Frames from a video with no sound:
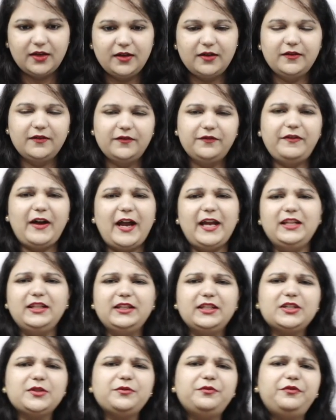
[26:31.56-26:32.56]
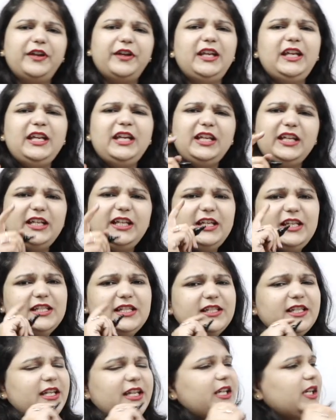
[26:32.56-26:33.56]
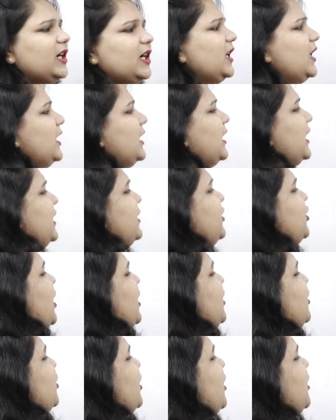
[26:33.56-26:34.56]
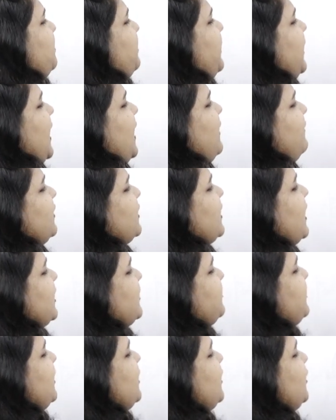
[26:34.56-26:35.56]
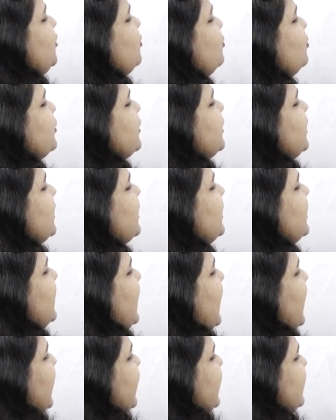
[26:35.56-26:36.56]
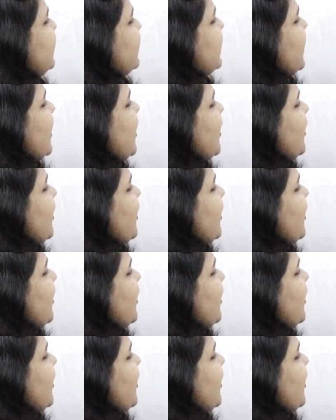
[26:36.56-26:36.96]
Fine. There's a very easy conjunction pair which has been used here, guys.